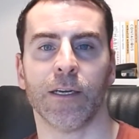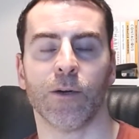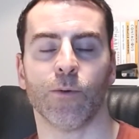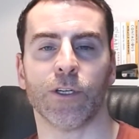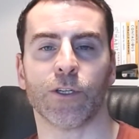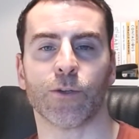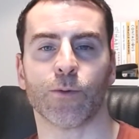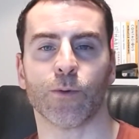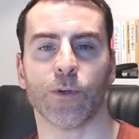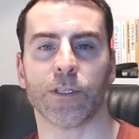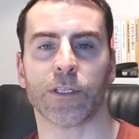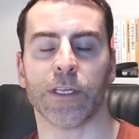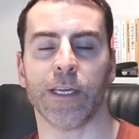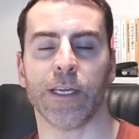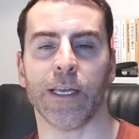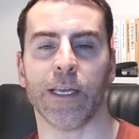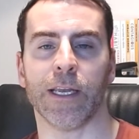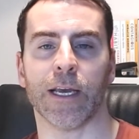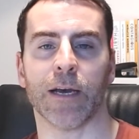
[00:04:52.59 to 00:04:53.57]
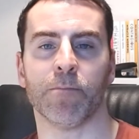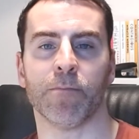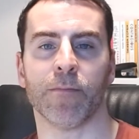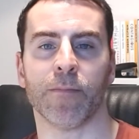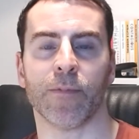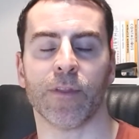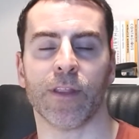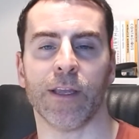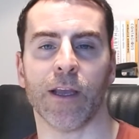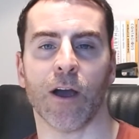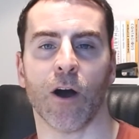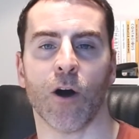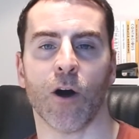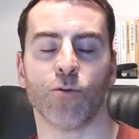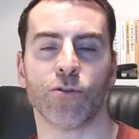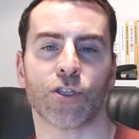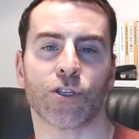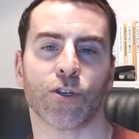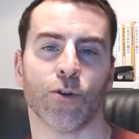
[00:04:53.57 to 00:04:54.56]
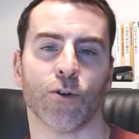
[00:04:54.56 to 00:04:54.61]
which was the
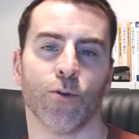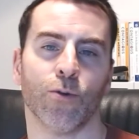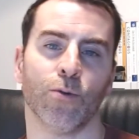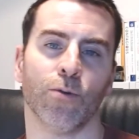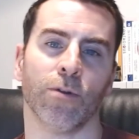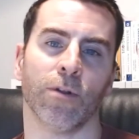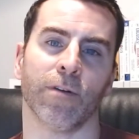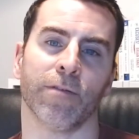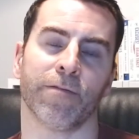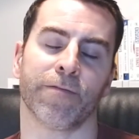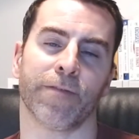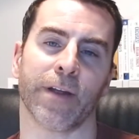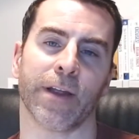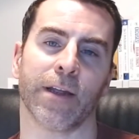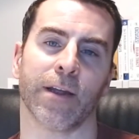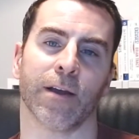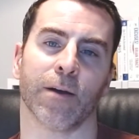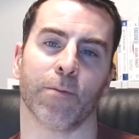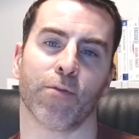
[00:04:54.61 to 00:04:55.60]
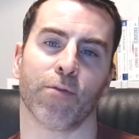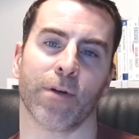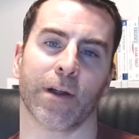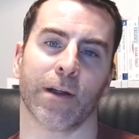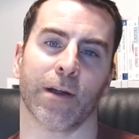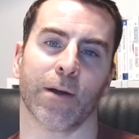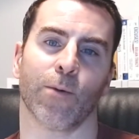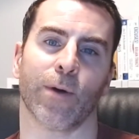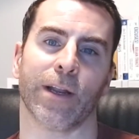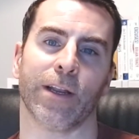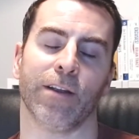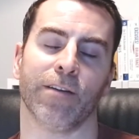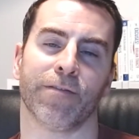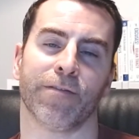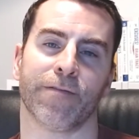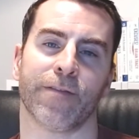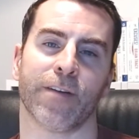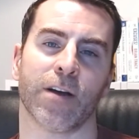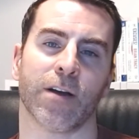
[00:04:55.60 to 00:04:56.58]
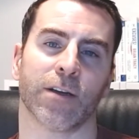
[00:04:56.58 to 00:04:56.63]
old school finger pricker when I
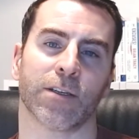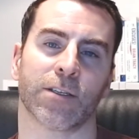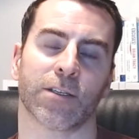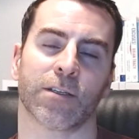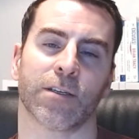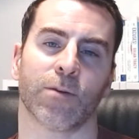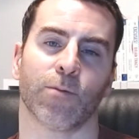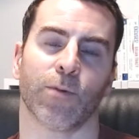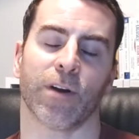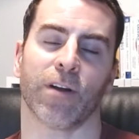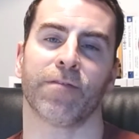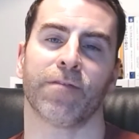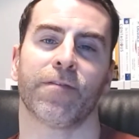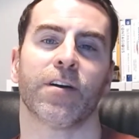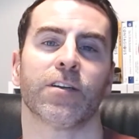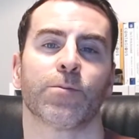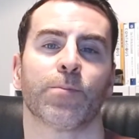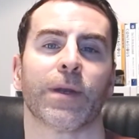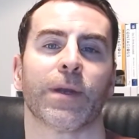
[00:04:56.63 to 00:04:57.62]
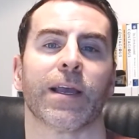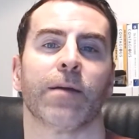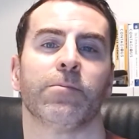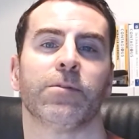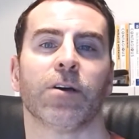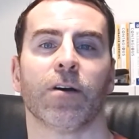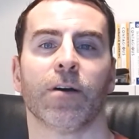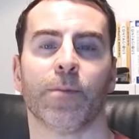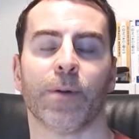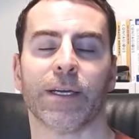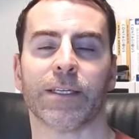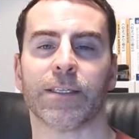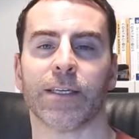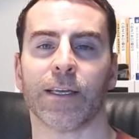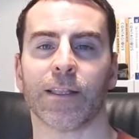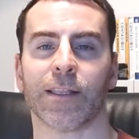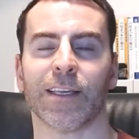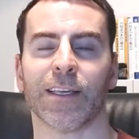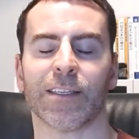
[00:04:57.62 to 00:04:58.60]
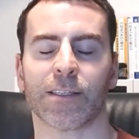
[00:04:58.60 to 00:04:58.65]
first became
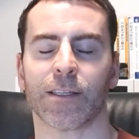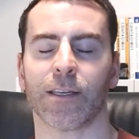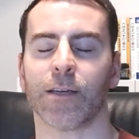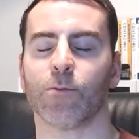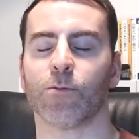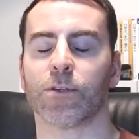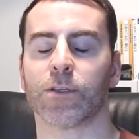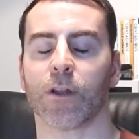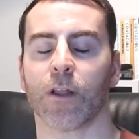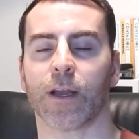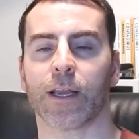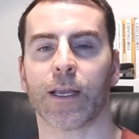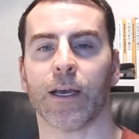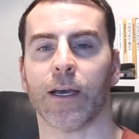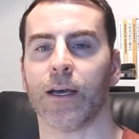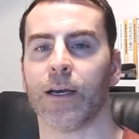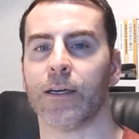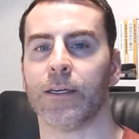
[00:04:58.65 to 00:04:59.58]
diabetic. This thing was like